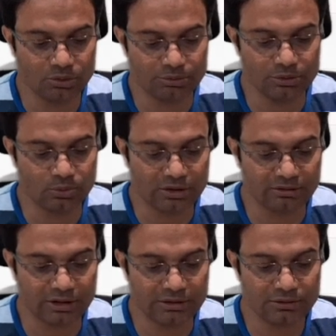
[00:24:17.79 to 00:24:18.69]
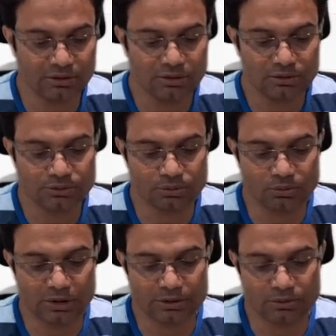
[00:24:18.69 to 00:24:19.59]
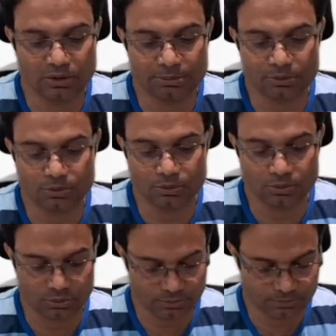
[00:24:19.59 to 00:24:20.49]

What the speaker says: in 1 line. So what you have to do,